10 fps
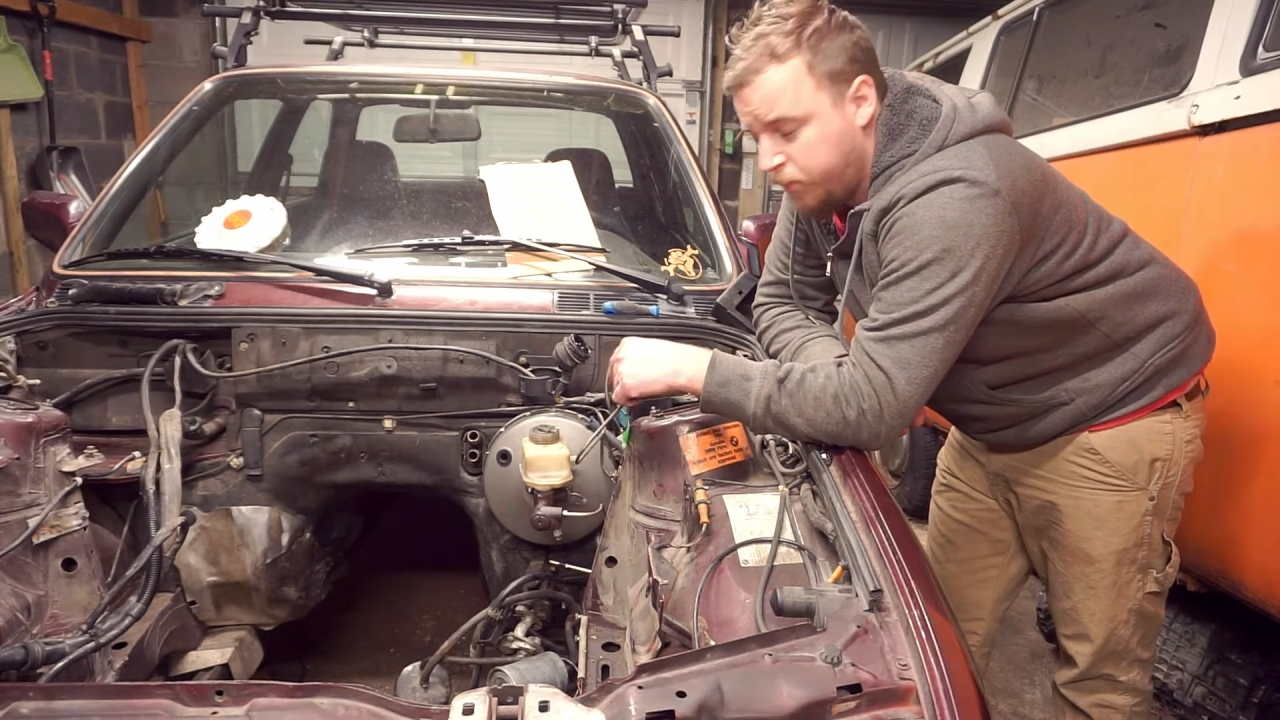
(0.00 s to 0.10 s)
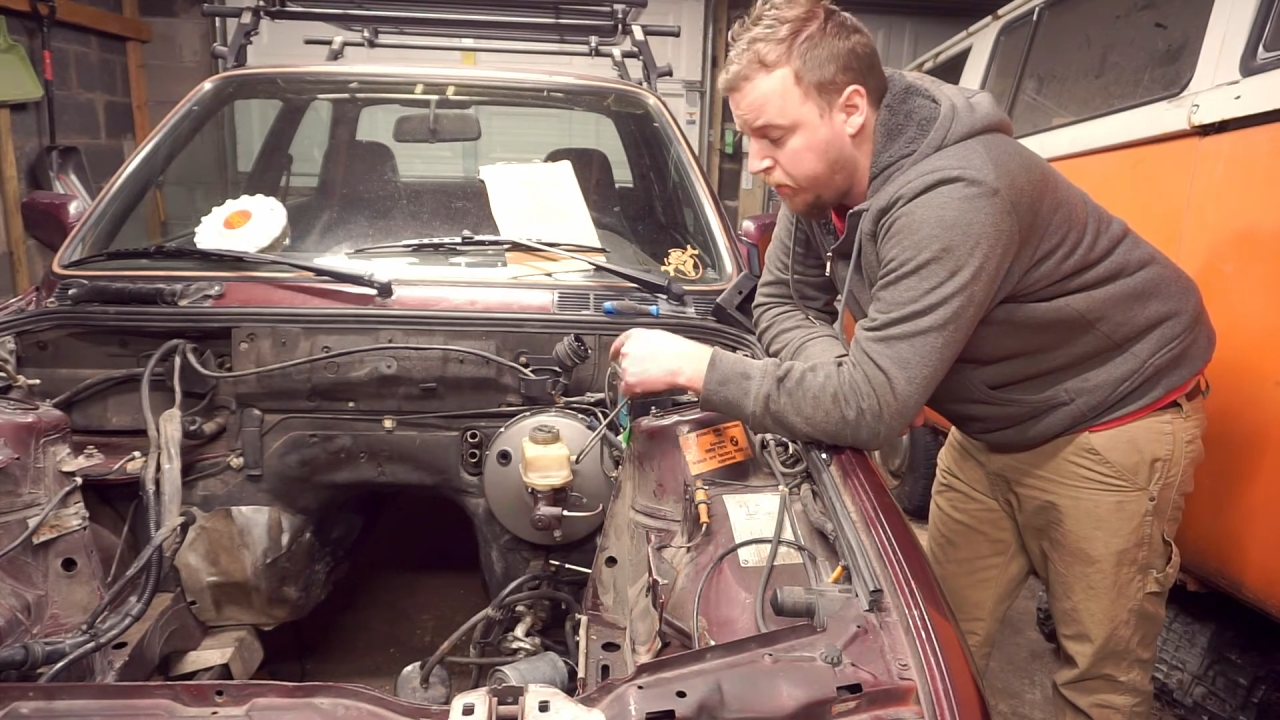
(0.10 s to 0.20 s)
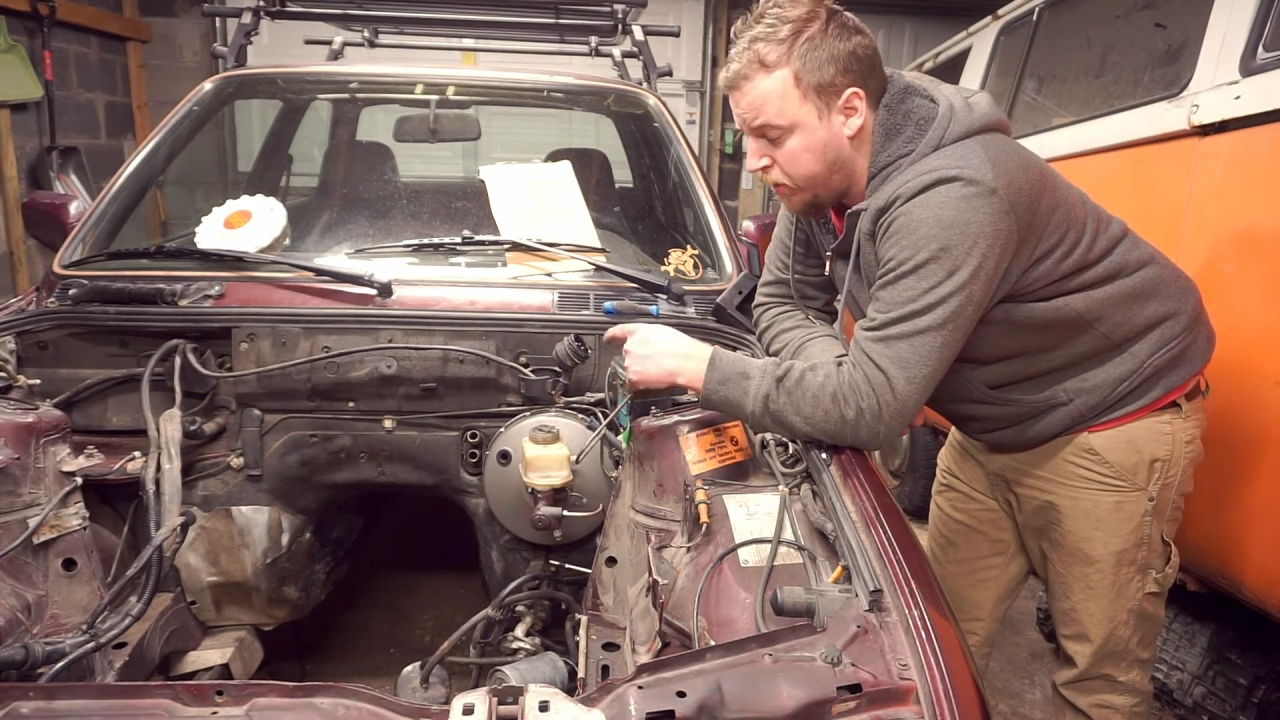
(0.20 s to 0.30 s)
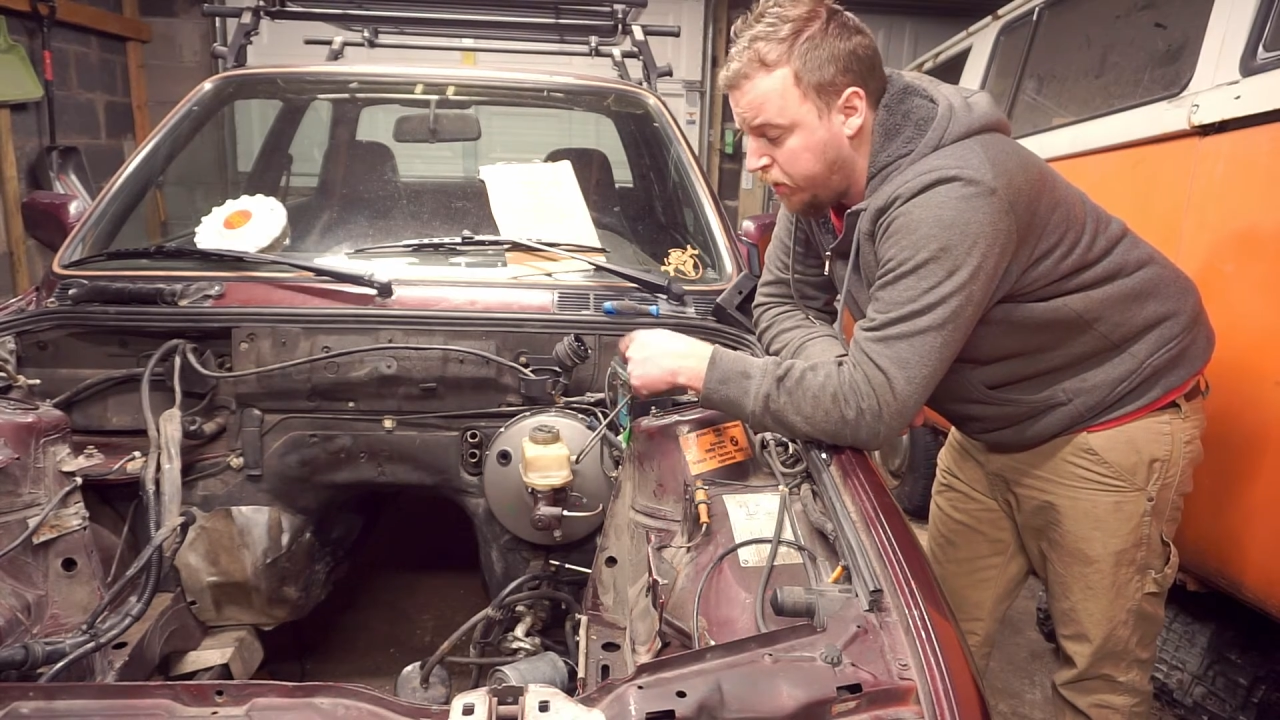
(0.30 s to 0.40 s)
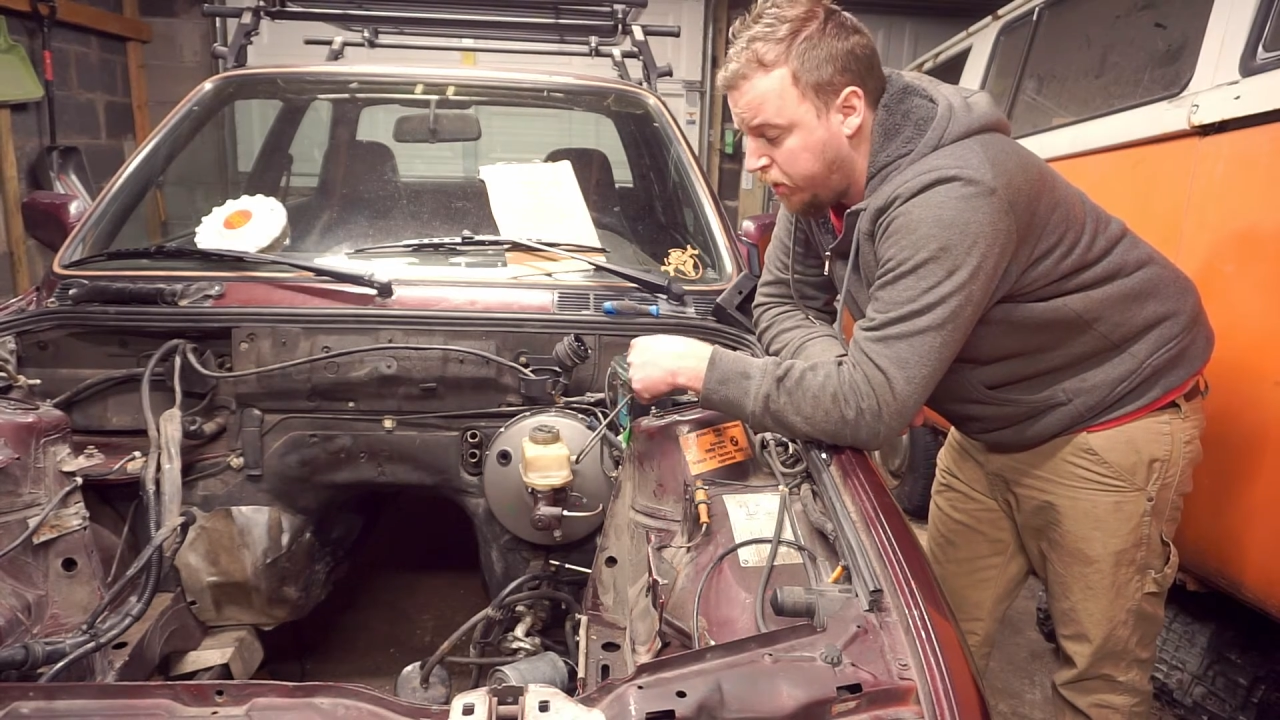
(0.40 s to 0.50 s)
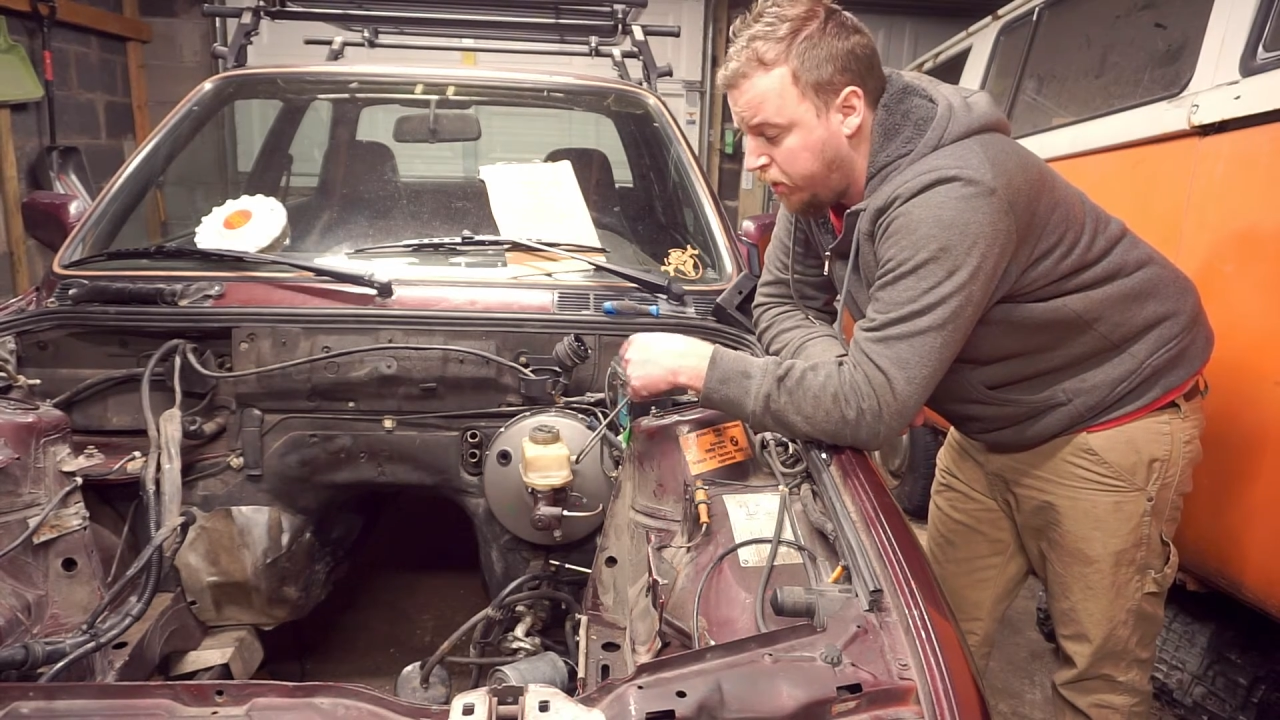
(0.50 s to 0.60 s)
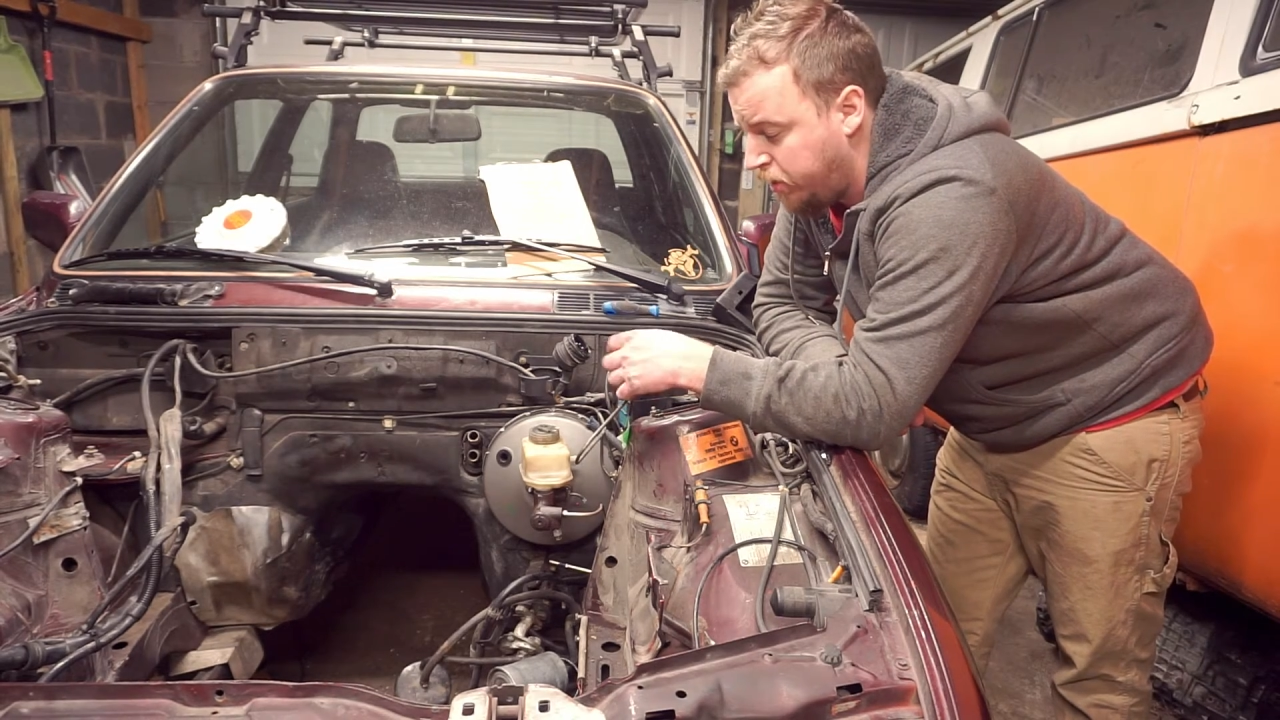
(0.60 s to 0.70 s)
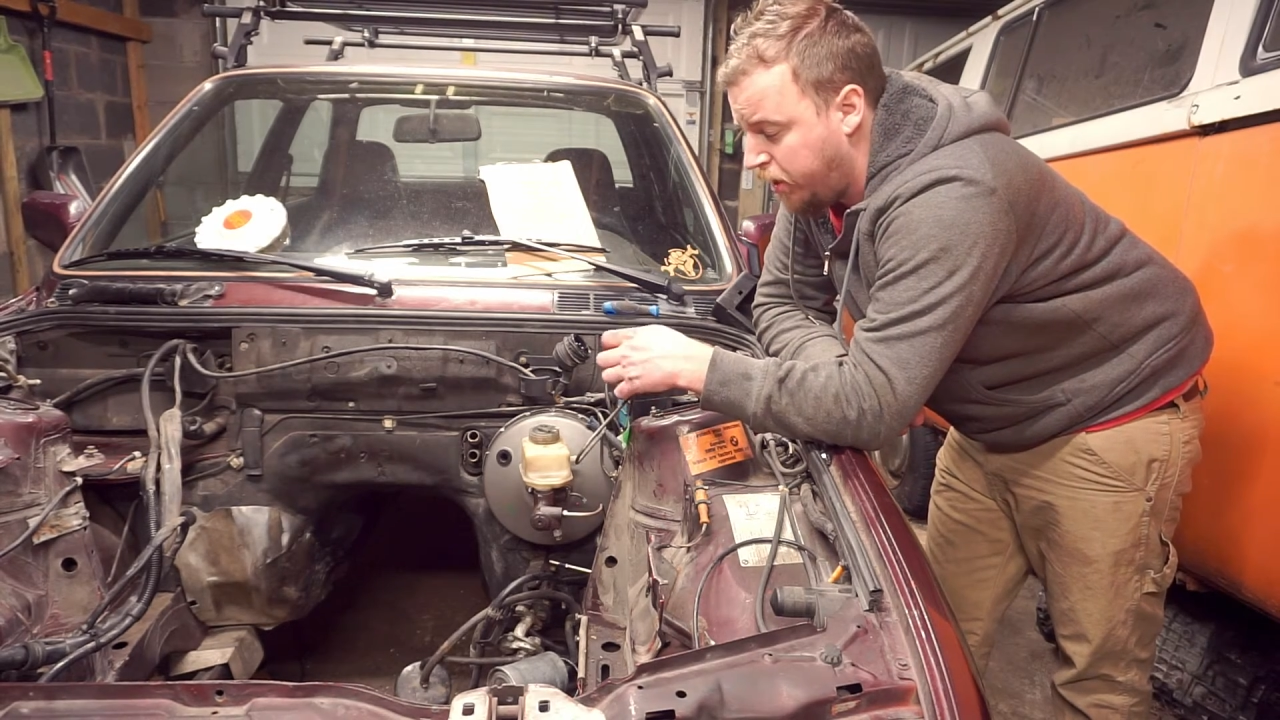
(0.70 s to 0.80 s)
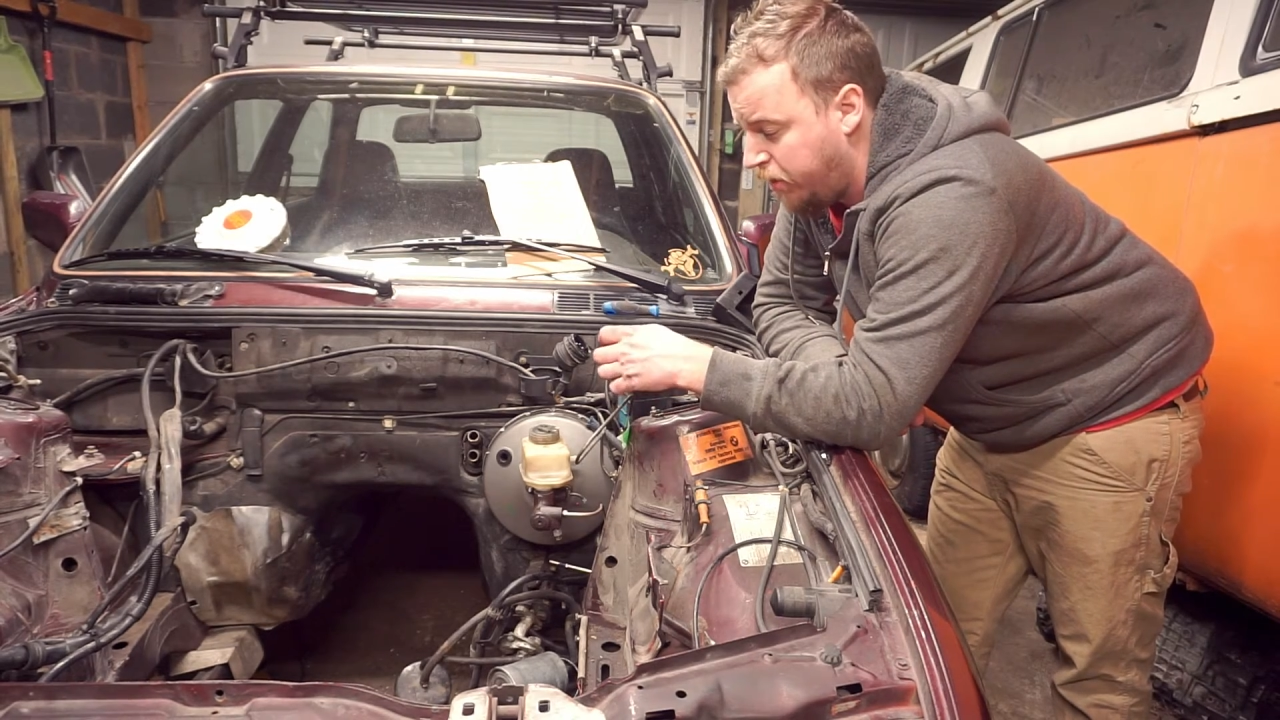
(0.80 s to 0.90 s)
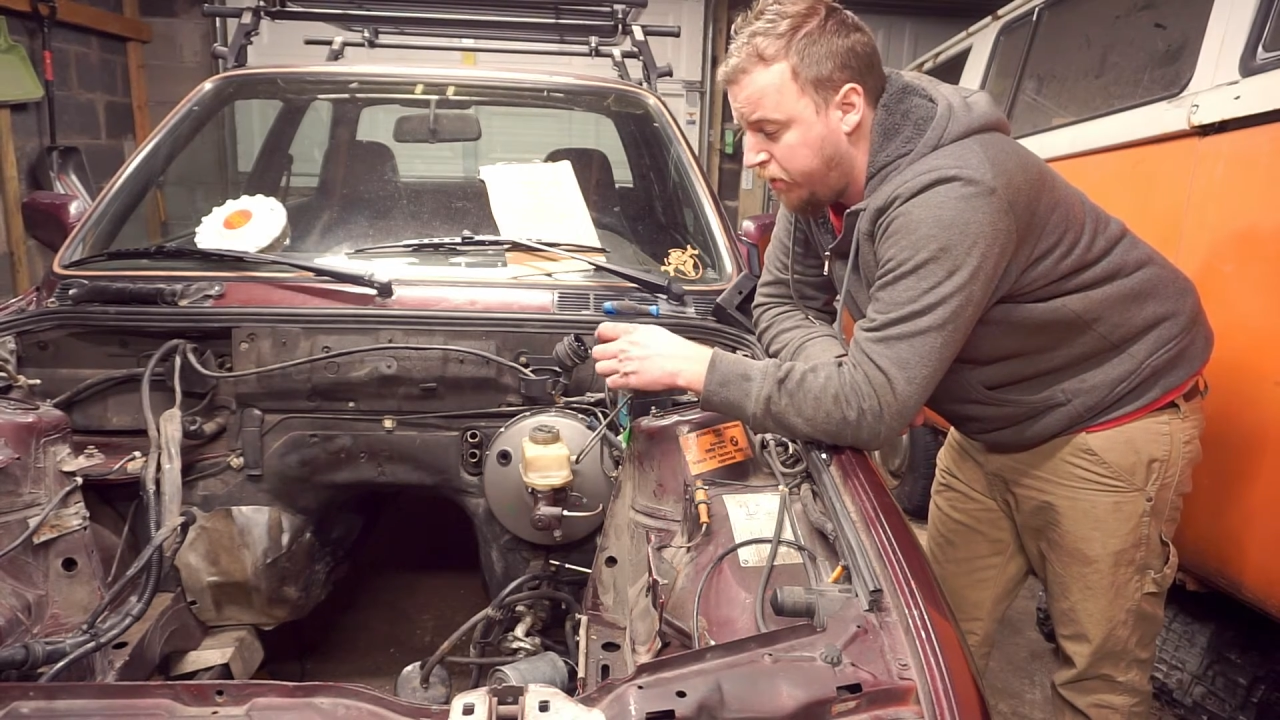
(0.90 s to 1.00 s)
We're going to cut it
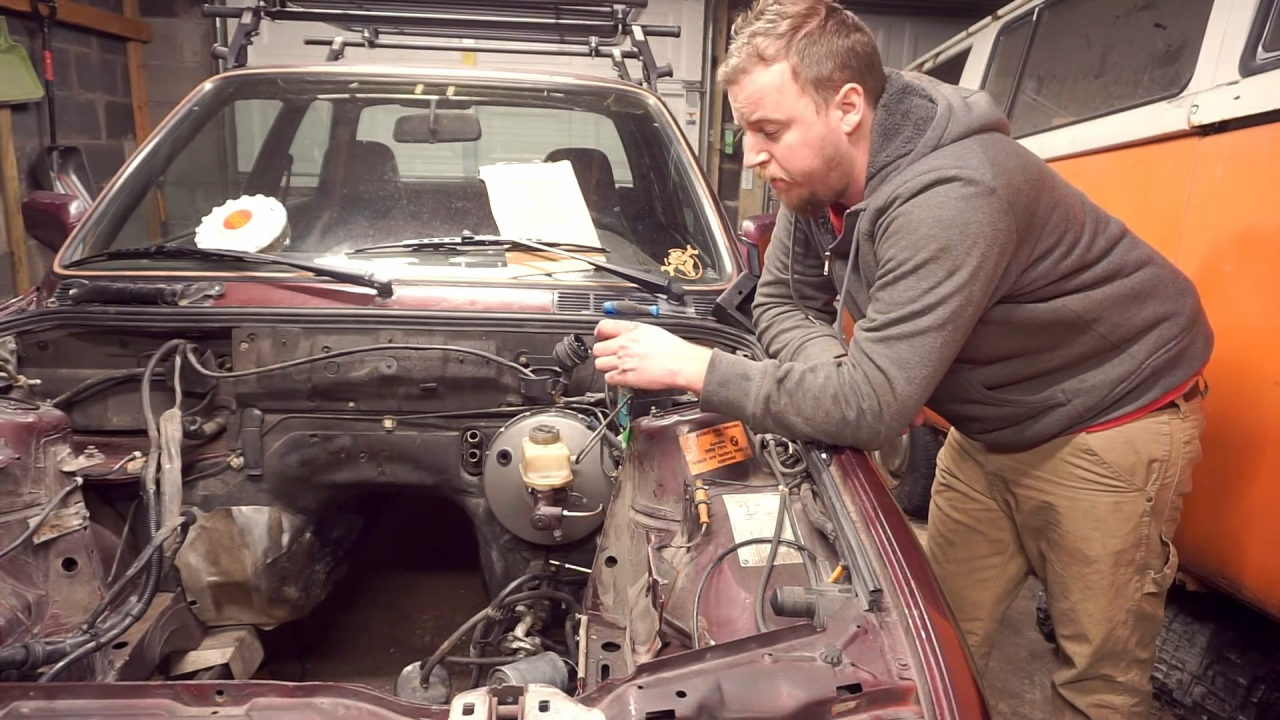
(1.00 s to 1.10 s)
down